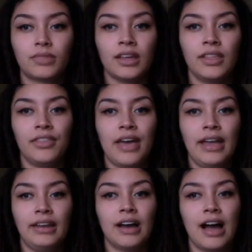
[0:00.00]

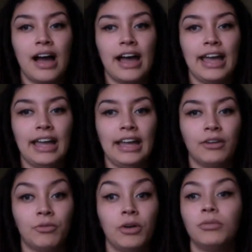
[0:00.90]
Then I
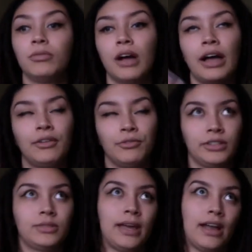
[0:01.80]

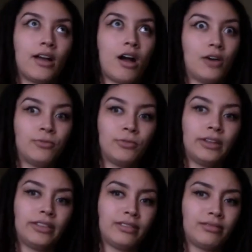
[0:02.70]
rinsed my hair off
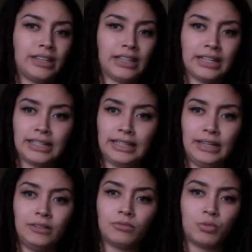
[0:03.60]
with the
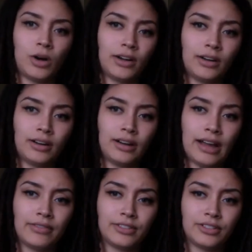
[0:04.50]
clean water
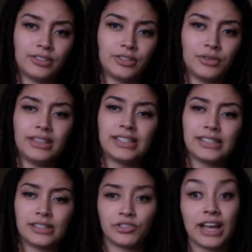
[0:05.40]
after doing the
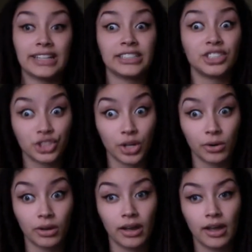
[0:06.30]
citric acid soak.